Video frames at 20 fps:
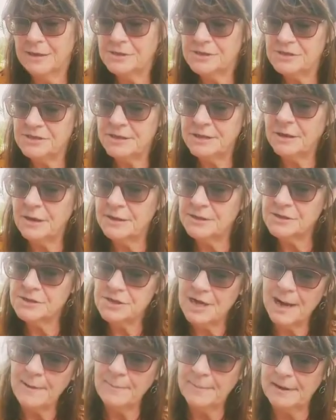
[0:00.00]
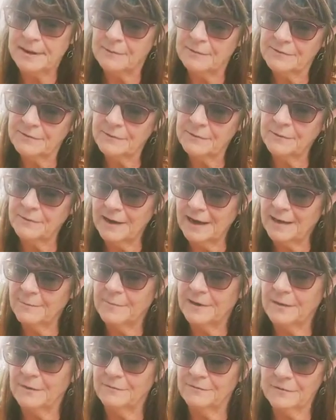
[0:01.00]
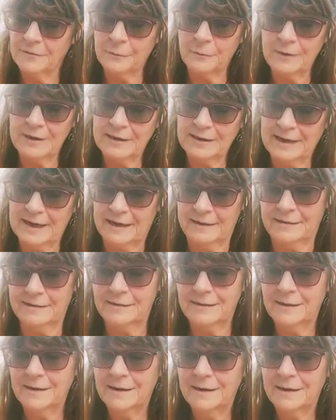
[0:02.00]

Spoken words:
She had gone shopping with her Grammy over the weekend.